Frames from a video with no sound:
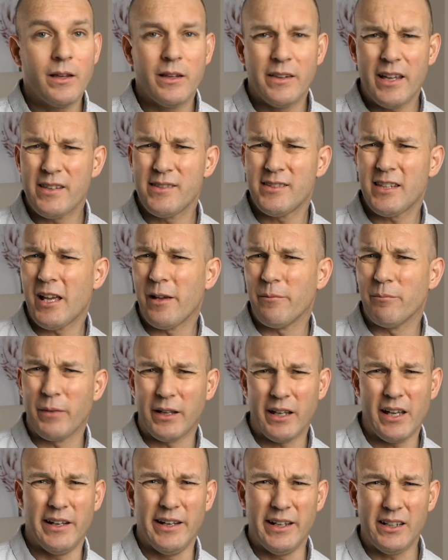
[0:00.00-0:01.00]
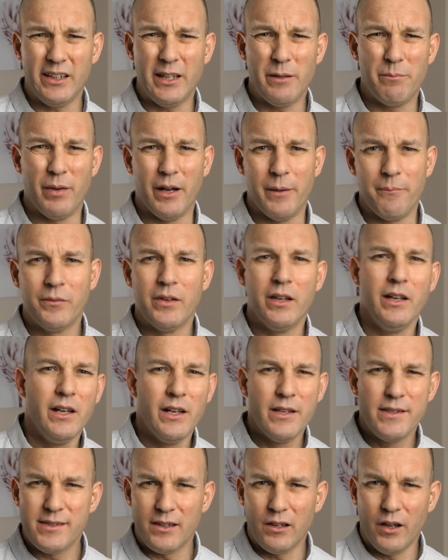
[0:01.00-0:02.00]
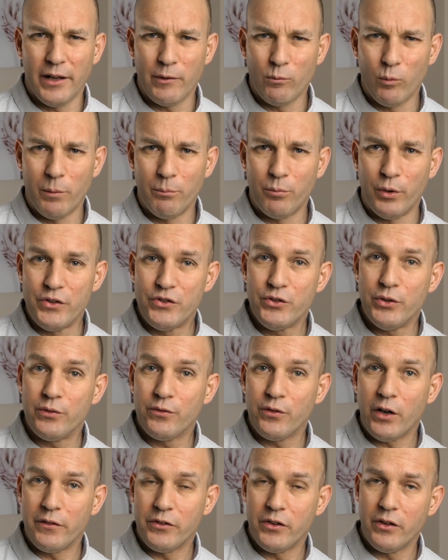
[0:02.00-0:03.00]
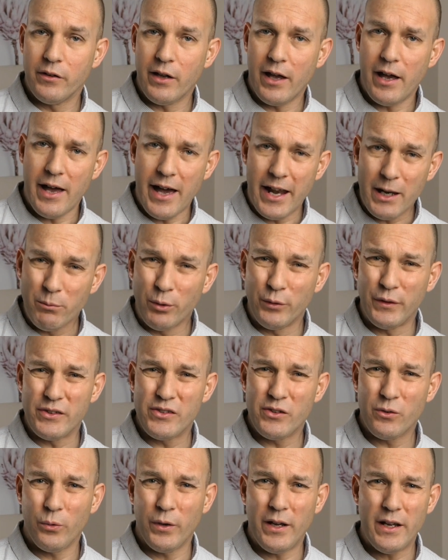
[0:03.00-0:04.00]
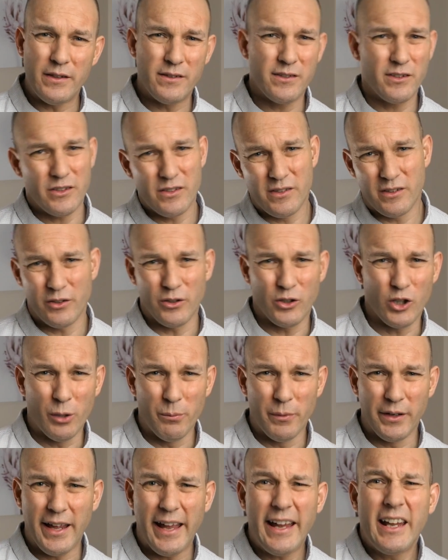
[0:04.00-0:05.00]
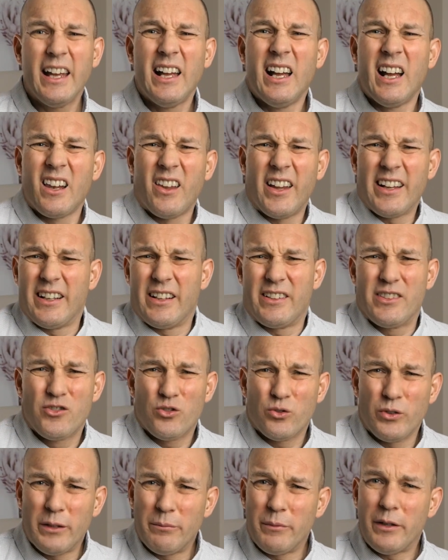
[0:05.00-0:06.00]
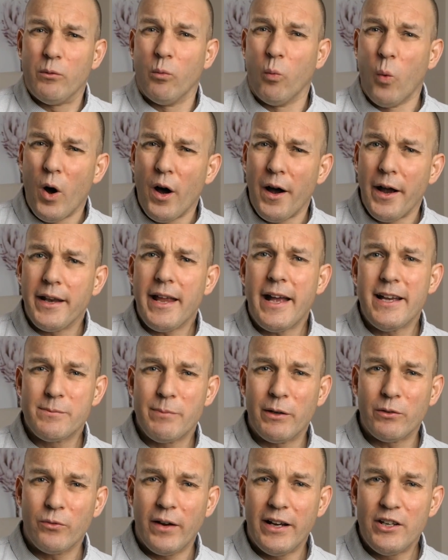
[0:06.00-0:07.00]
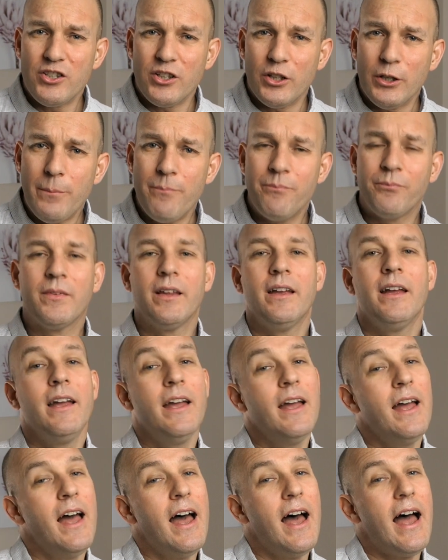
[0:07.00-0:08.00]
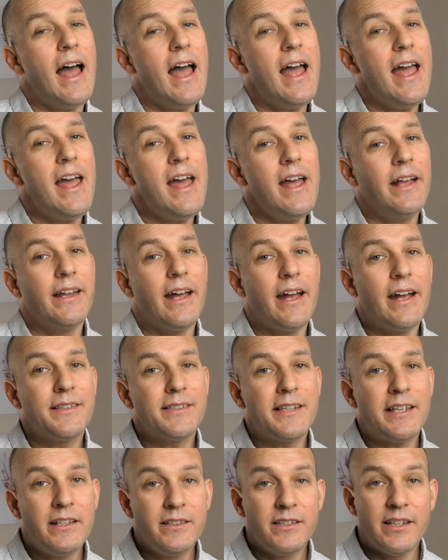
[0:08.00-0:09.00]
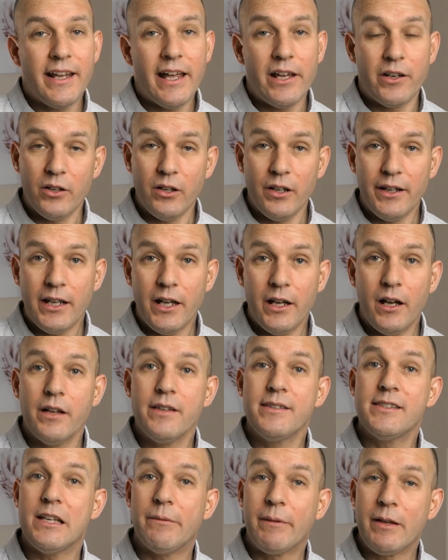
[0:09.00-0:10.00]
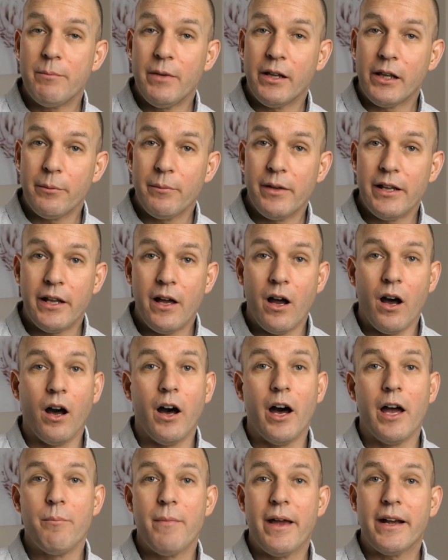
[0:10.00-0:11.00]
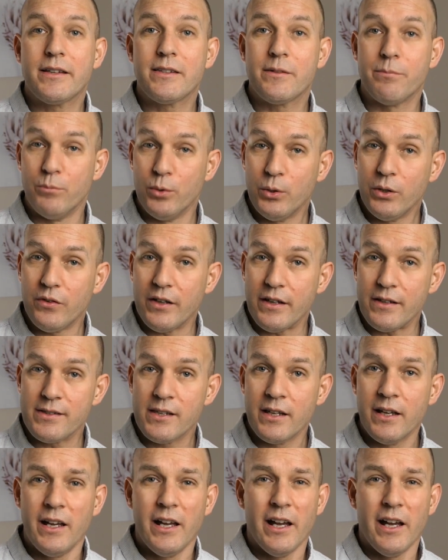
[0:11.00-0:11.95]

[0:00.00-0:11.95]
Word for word: They're same mechanically, but slight 1.25 uh, anamorphic squeeze just to accommodate like an extremely wide aspect ratio. And as hinted at earlier, 70mm IMAX movies.